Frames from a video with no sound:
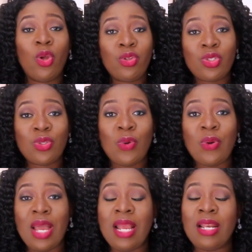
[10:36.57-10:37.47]

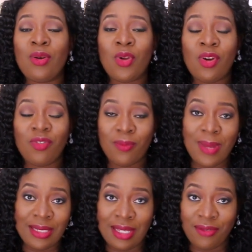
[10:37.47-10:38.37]
Also, I love
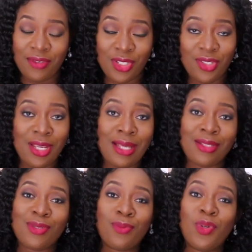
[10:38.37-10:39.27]
panla fish, you
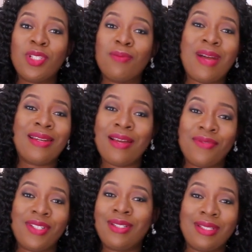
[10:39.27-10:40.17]
guys. Smoked panla
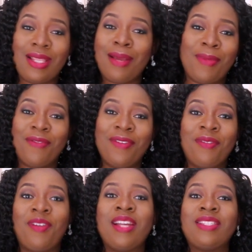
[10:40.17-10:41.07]
fish is like my
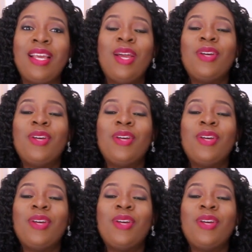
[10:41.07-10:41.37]
favorite.